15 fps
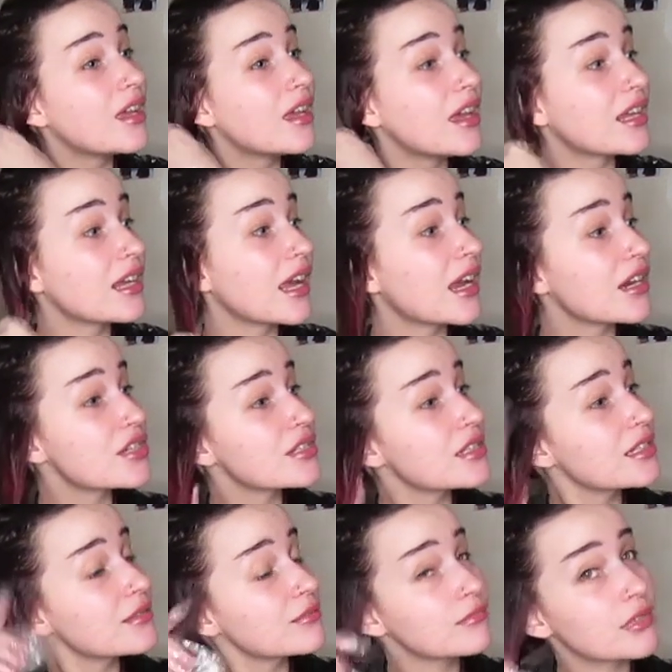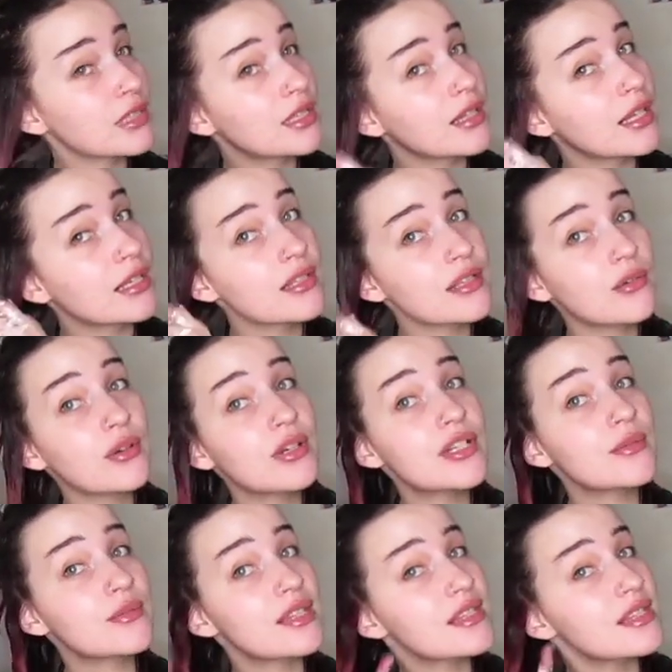And I actually really liked the orange.
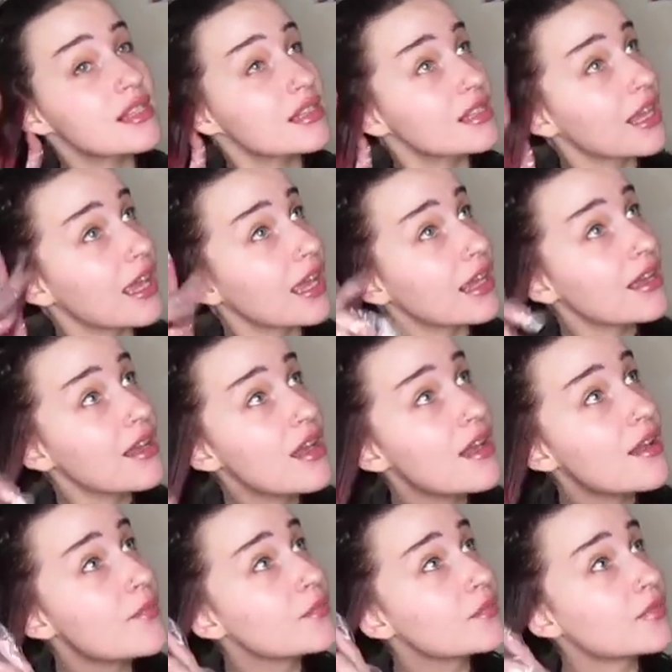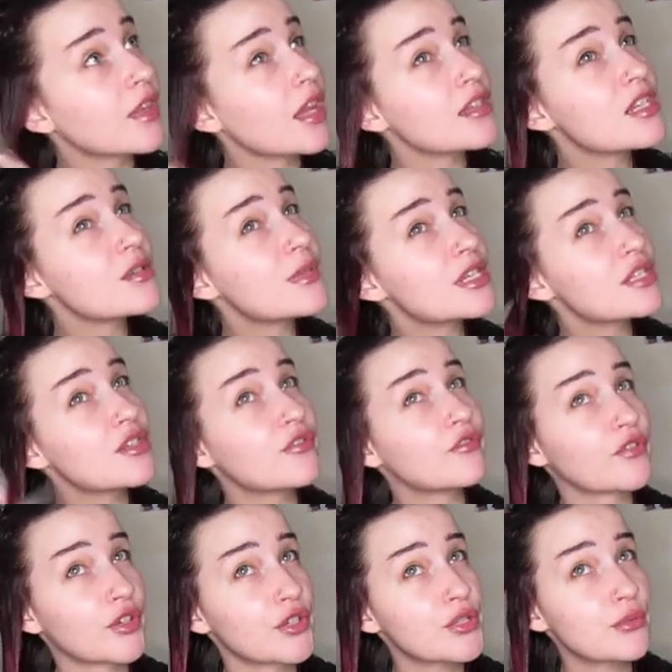It was a slay. Not so much the
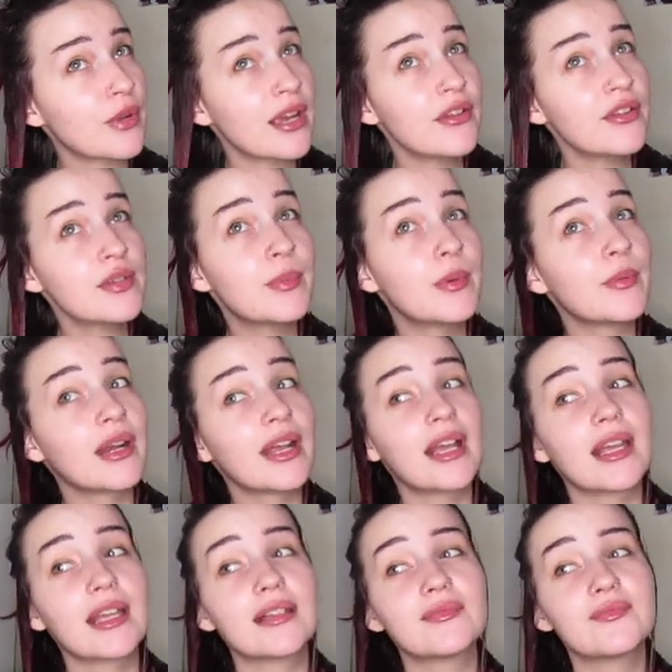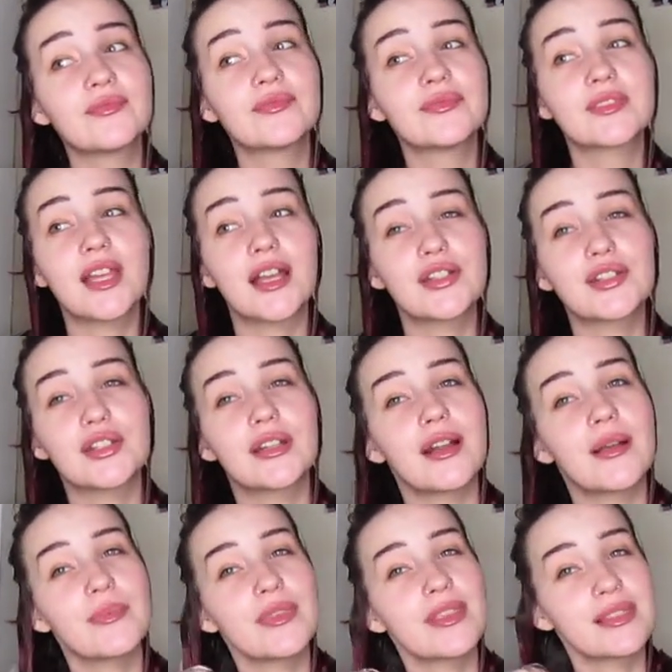first round, but when I touched it
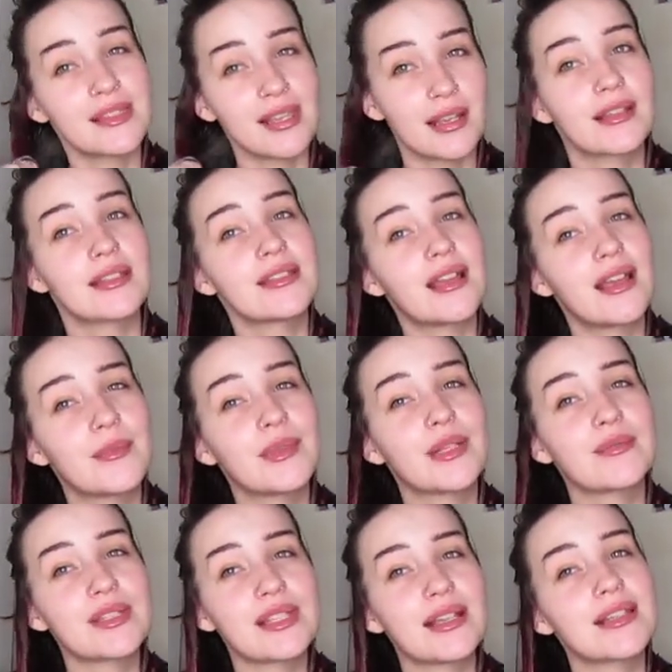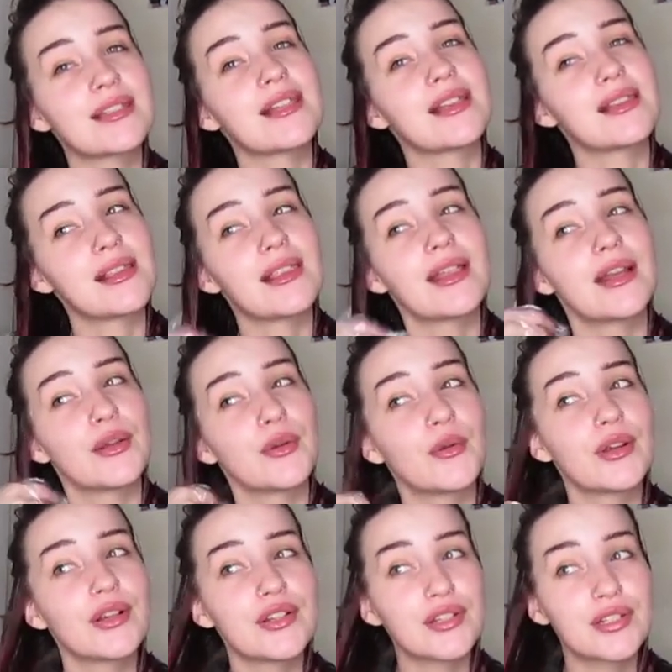up the second time and it was like a slightly lighter
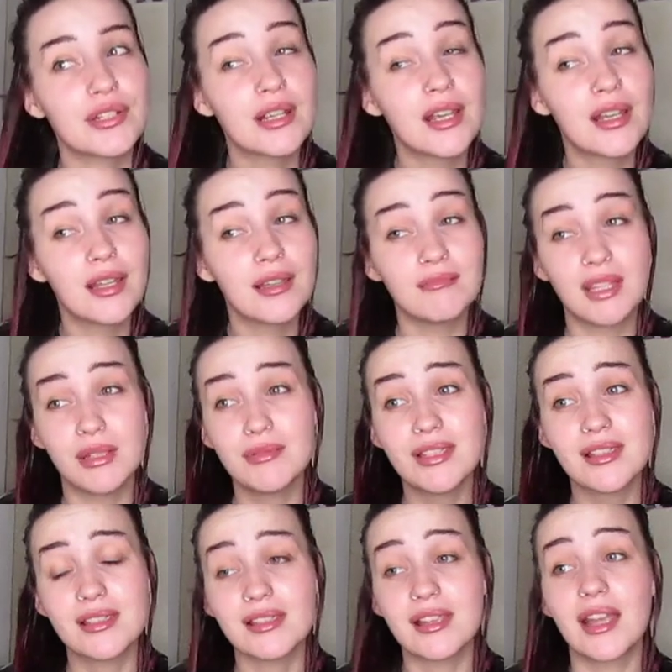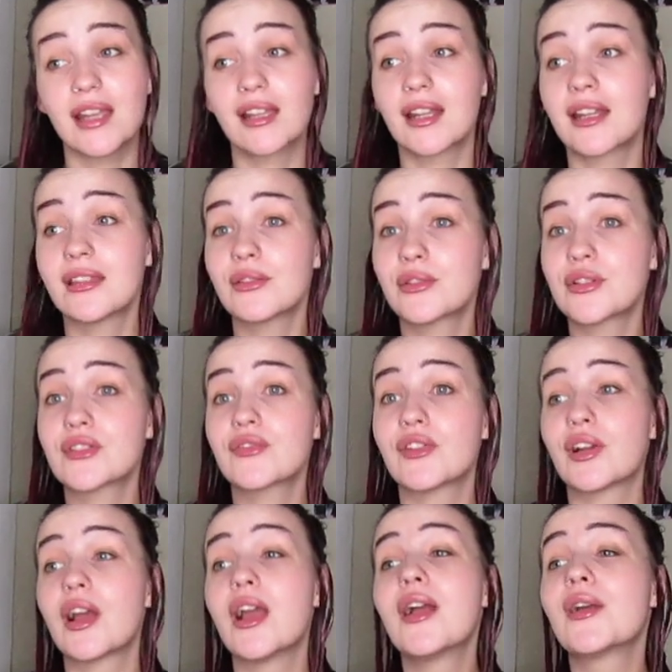orange, it was a slay, and I had the orange
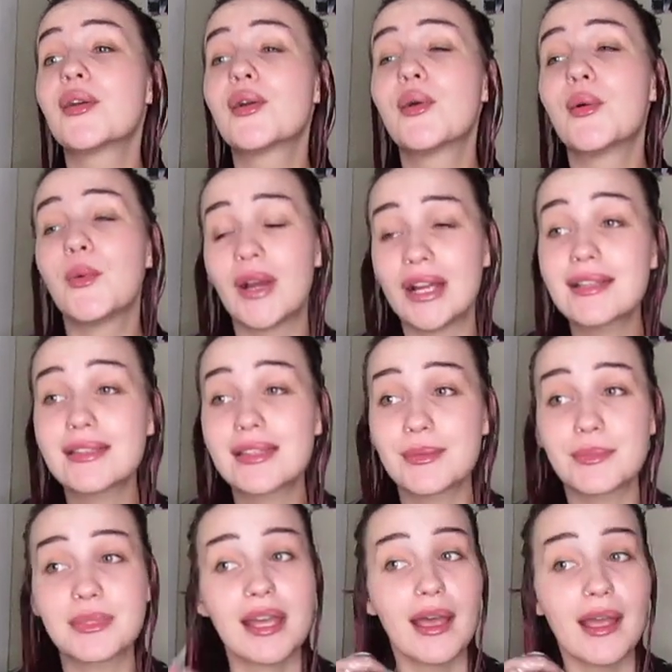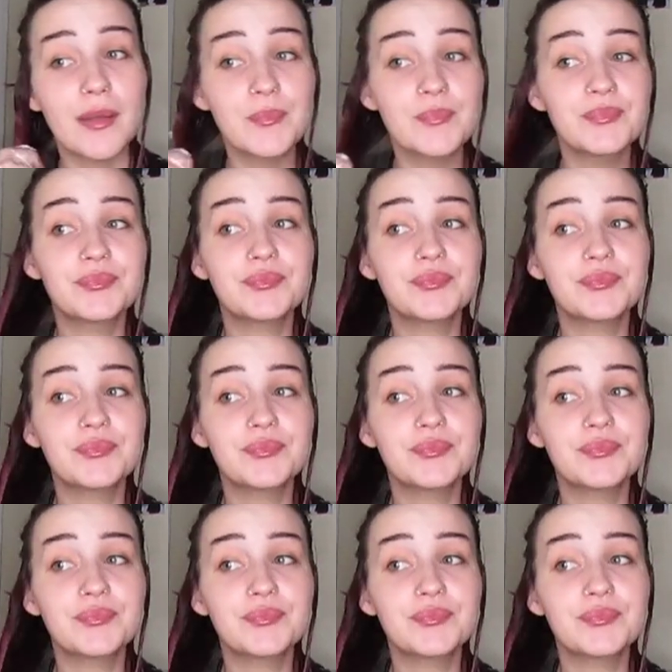for quite some time.